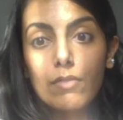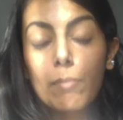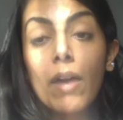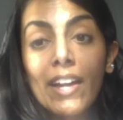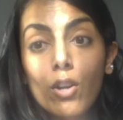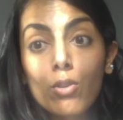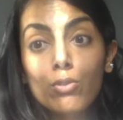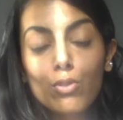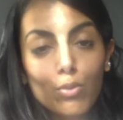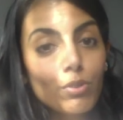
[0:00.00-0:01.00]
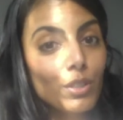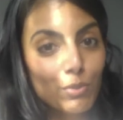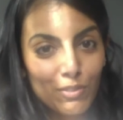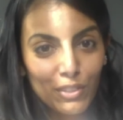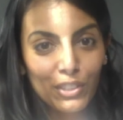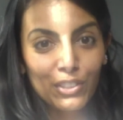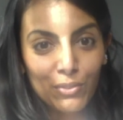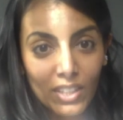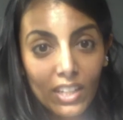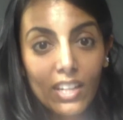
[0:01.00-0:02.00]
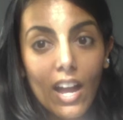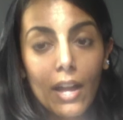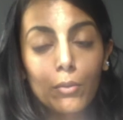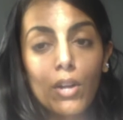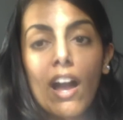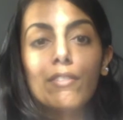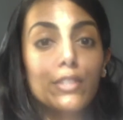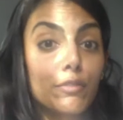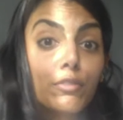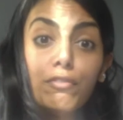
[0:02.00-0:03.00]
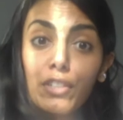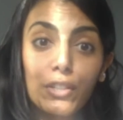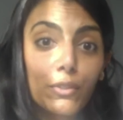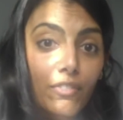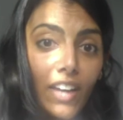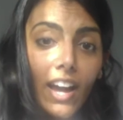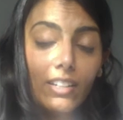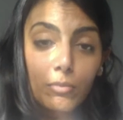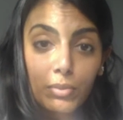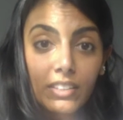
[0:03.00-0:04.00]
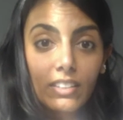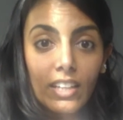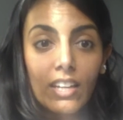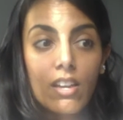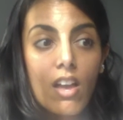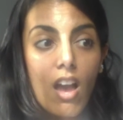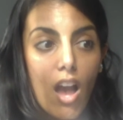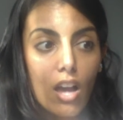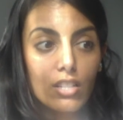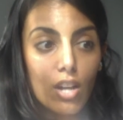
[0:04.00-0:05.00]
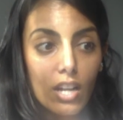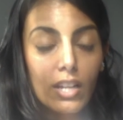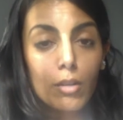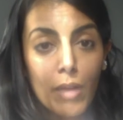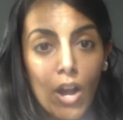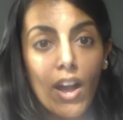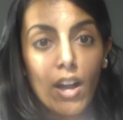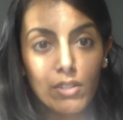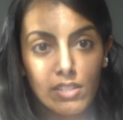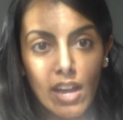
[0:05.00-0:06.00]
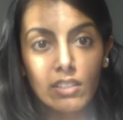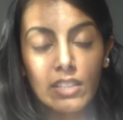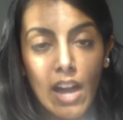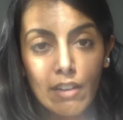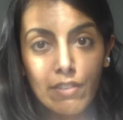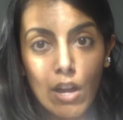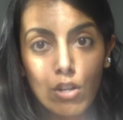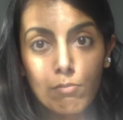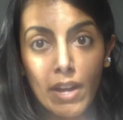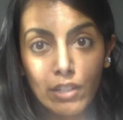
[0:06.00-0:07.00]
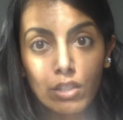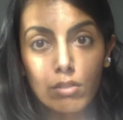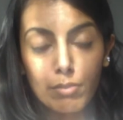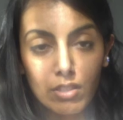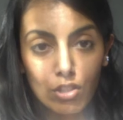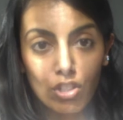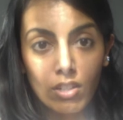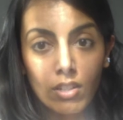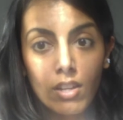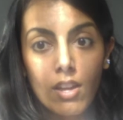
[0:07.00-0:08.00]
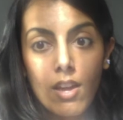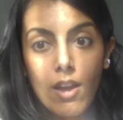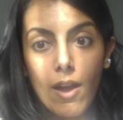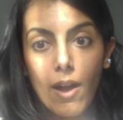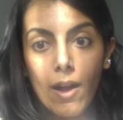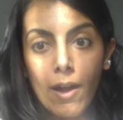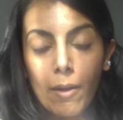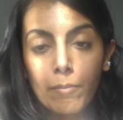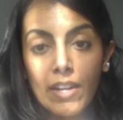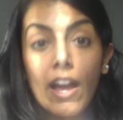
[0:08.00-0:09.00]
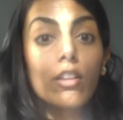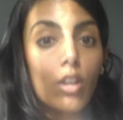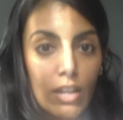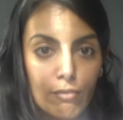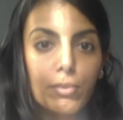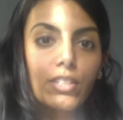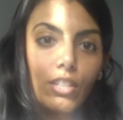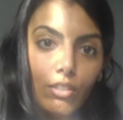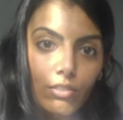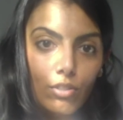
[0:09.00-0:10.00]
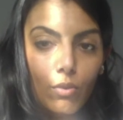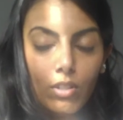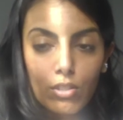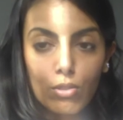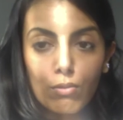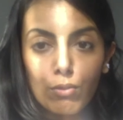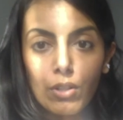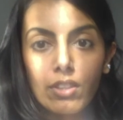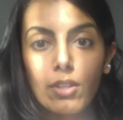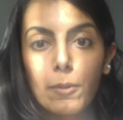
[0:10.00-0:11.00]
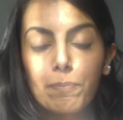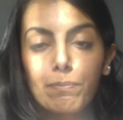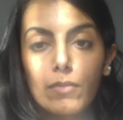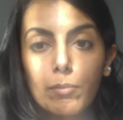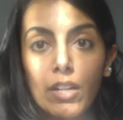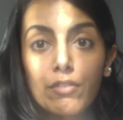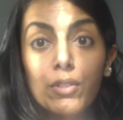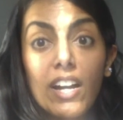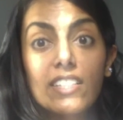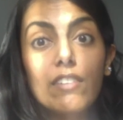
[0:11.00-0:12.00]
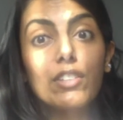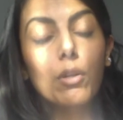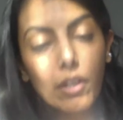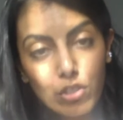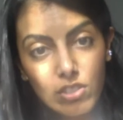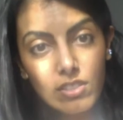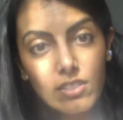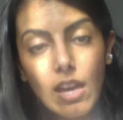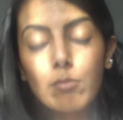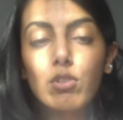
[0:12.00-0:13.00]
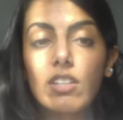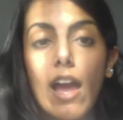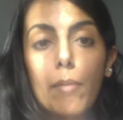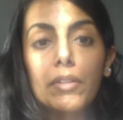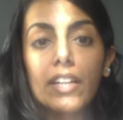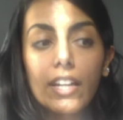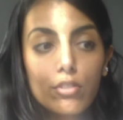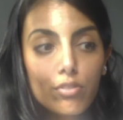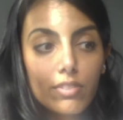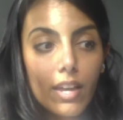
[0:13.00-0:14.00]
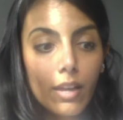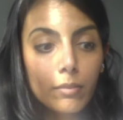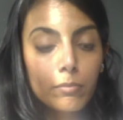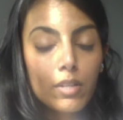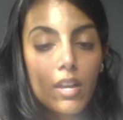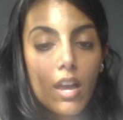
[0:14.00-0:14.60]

My own story was very unique. I will have a different video of that completely, talking about how exactly I found my current position and how long I've been here and so on and so forth. But if you guys have any questions, I'm more than happy to answer them.